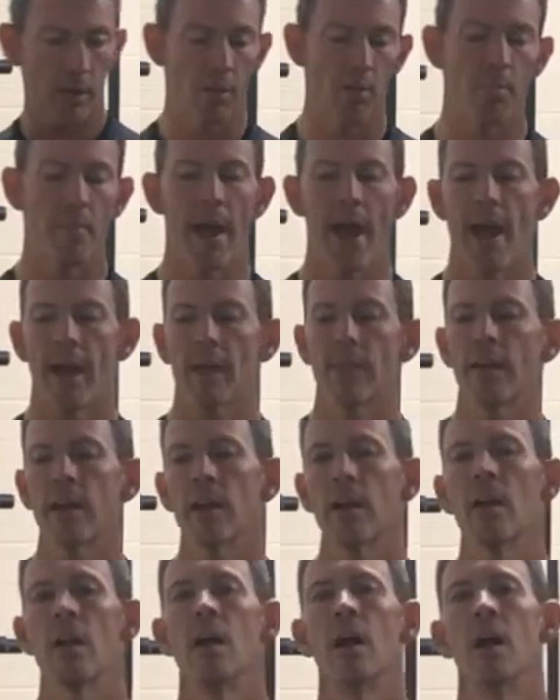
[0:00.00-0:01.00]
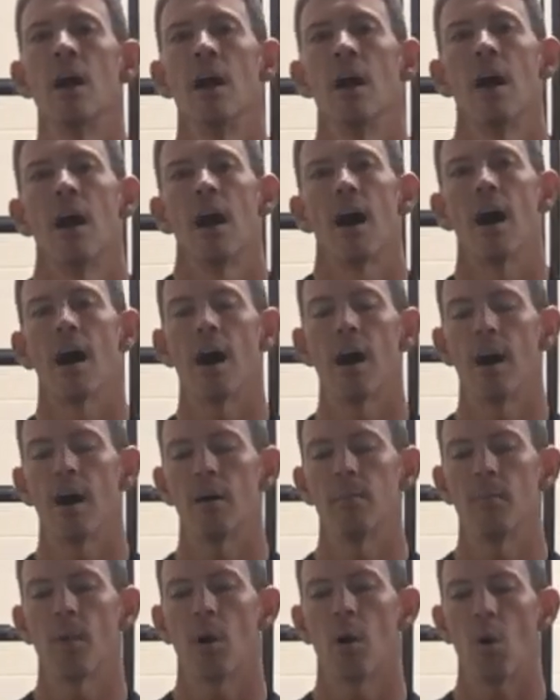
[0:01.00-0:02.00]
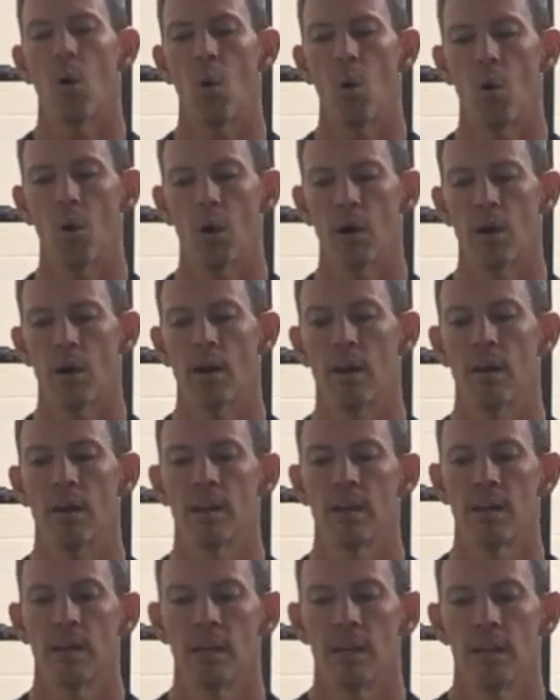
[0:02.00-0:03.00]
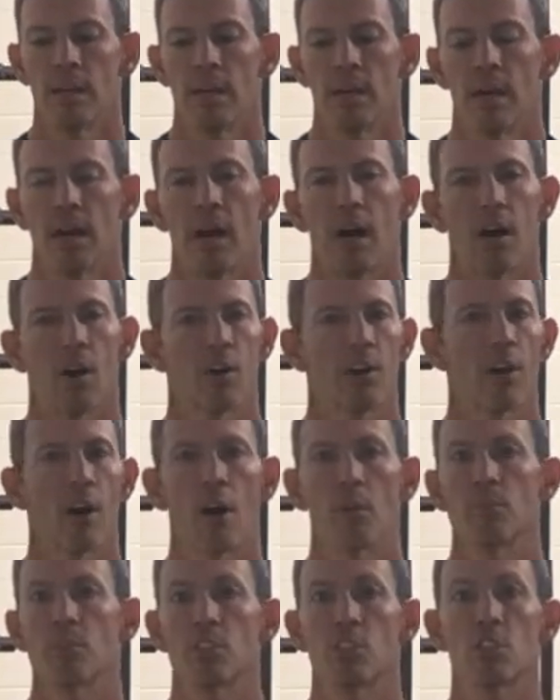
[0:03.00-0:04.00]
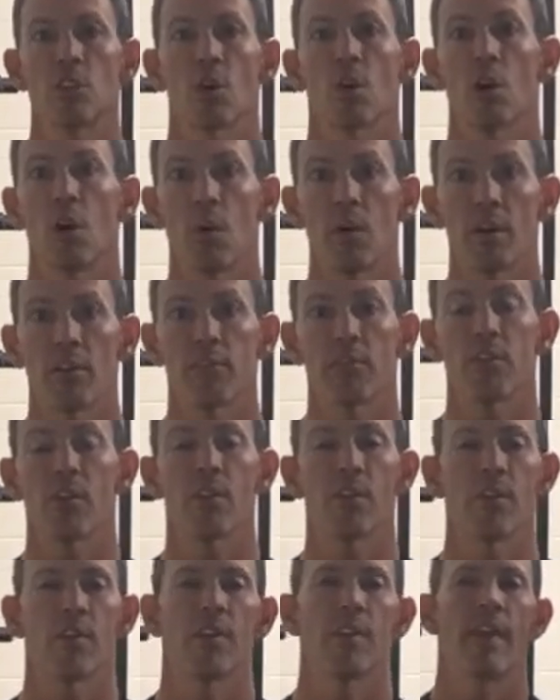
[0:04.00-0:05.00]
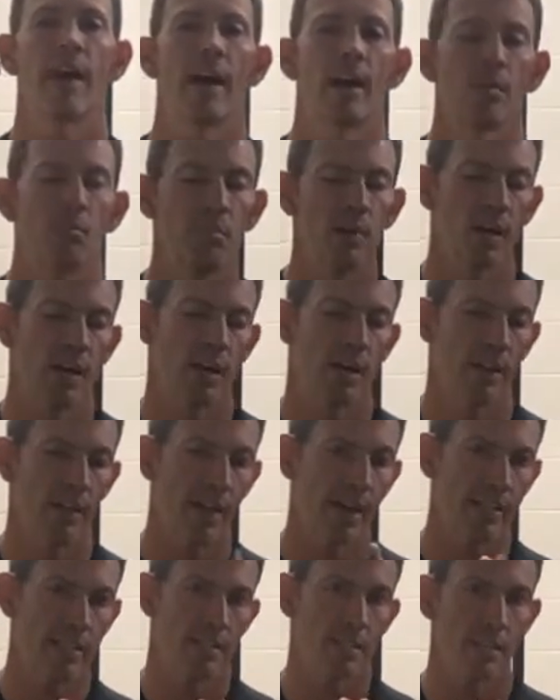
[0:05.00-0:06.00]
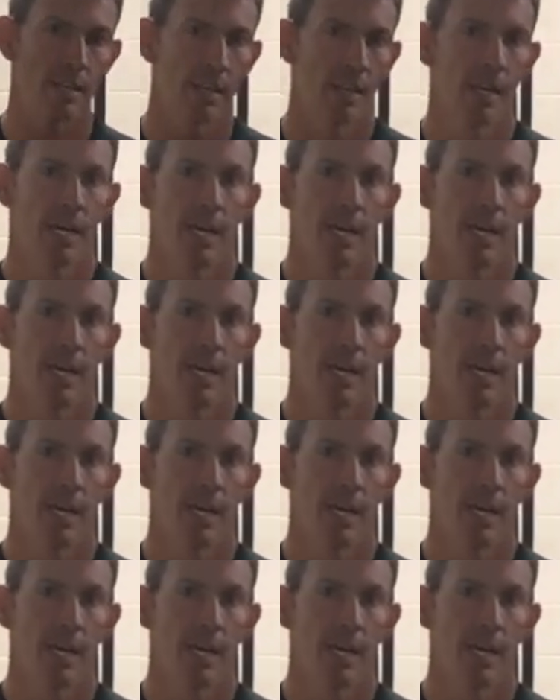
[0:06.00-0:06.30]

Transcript: of the back there, Um, or, or your arms just don't go any further than that. But that's